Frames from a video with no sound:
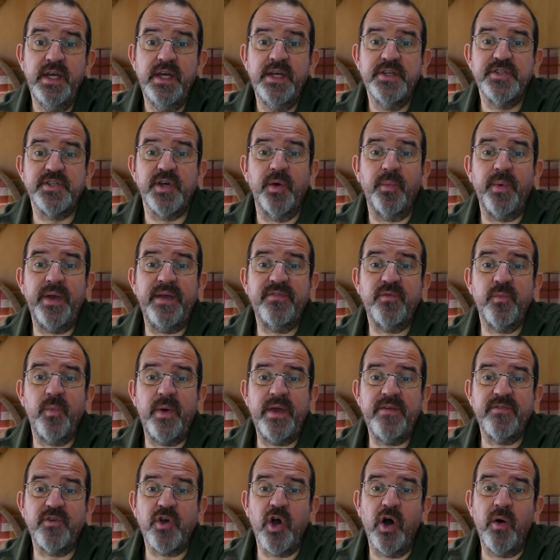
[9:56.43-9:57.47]
So
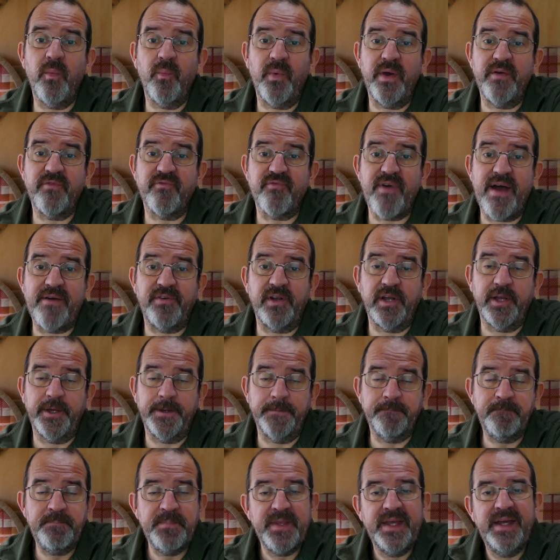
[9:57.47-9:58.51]
we've gone with
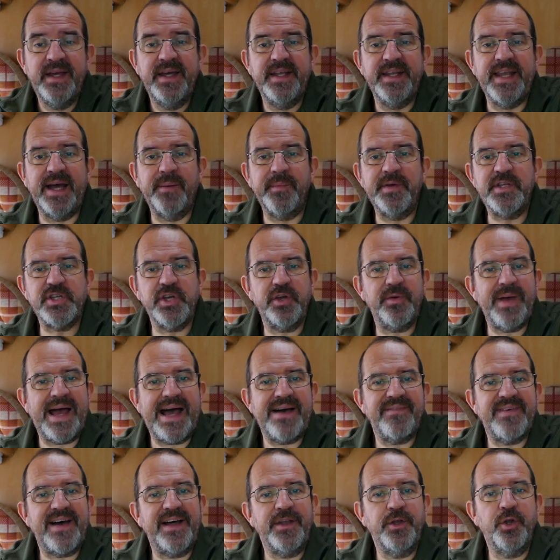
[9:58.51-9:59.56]
Revolut. Now we do
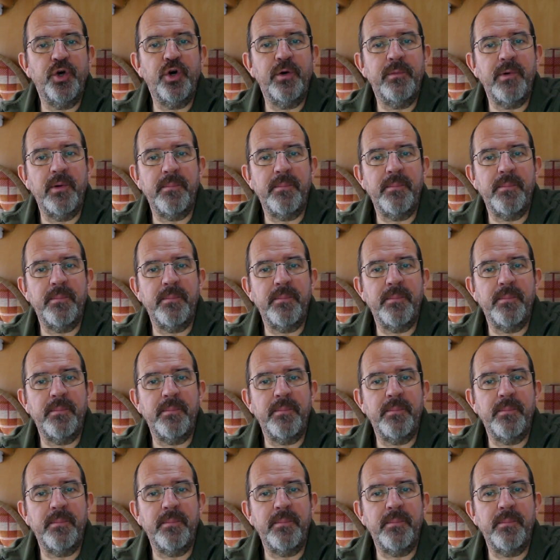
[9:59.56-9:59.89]
have our normal